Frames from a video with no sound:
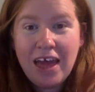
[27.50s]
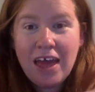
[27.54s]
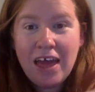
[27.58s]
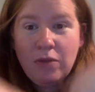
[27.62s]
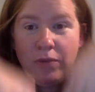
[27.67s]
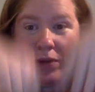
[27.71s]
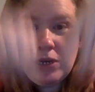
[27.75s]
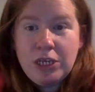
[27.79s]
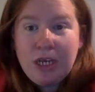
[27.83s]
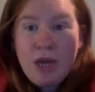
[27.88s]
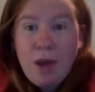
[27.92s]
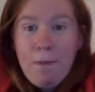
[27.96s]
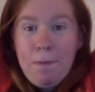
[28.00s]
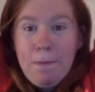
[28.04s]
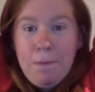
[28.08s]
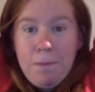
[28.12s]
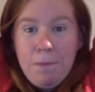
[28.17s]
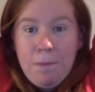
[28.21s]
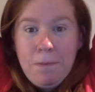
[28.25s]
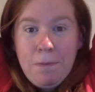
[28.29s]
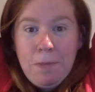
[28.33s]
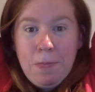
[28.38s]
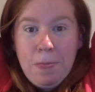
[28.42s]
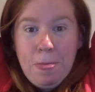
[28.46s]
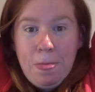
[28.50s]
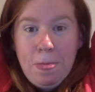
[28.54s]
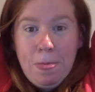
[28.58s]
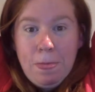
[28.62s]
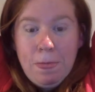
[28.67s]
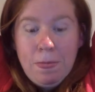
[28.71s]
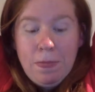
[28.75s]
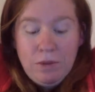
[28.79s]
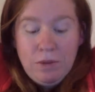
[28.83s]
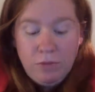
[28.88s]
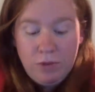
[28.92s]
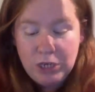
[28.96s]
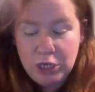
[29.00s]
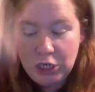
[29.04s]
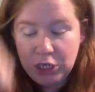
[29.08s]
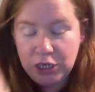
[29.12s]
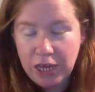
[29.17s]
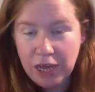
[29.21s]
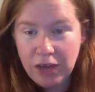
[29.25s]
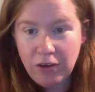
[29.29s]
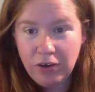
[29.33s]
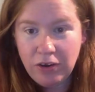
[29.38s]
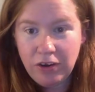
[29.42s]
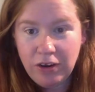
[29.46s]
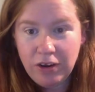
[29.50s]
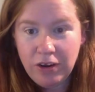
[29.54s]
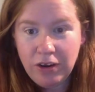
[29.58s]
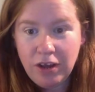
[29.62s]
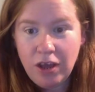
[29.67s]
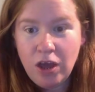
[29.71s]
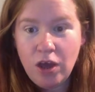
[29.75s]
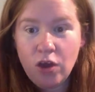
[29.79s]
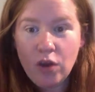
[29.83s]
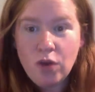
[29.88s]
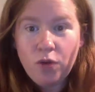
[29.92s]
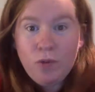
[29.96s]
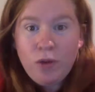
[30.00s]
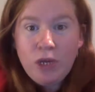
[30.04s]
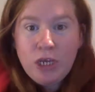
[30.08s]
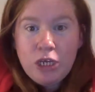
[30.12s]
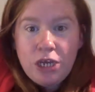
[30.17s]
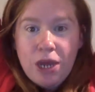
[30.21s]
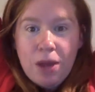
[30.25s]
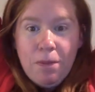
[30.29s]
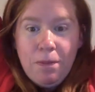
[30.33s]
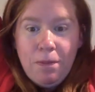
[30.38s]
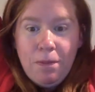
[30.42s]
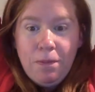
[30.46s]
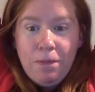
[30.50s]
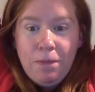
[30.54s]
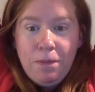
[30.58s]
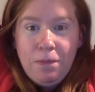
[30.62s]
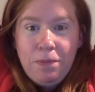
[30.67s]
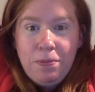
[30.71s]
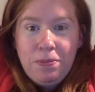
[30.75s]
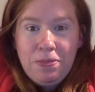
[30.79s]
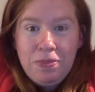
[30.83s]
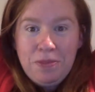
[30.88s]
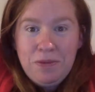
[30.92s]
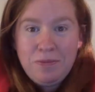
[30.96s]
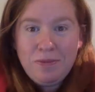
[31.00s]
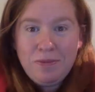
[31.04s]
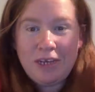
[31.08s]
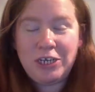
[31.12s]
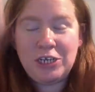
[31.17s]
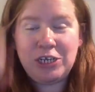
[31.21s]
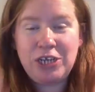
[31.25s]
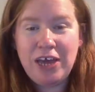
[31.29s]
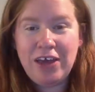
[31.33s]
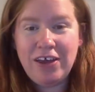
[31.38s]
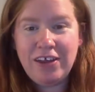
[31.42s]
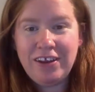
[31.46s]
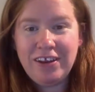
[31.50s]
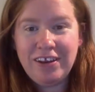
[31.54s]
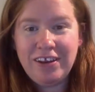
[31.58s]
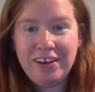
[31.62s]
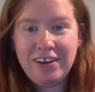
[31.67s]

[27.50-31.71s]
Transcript: Reach up, reach down, reach up, reach down.